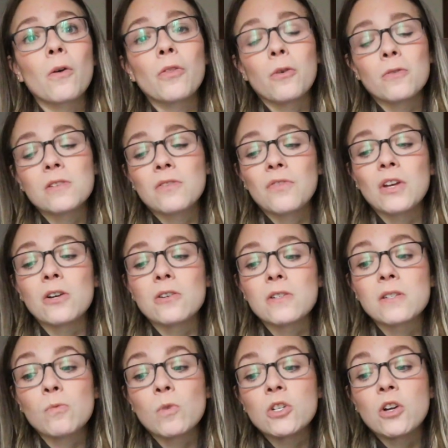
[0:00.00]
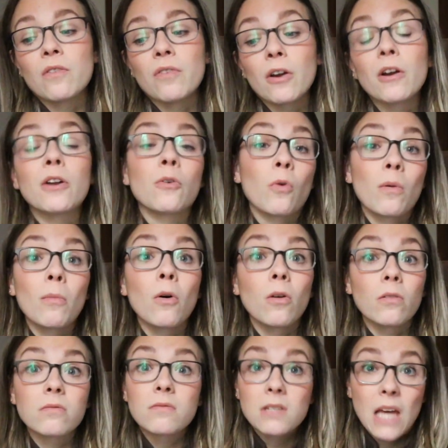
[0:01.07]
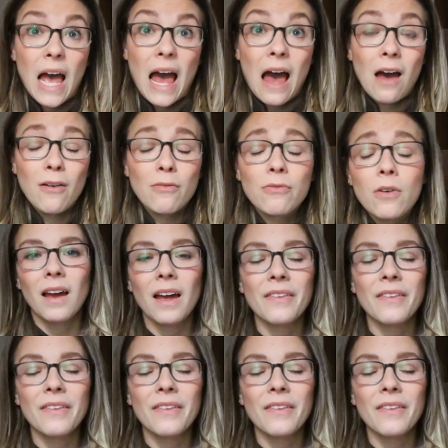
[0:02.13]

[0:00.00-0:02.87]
those fears, which are very normal to have.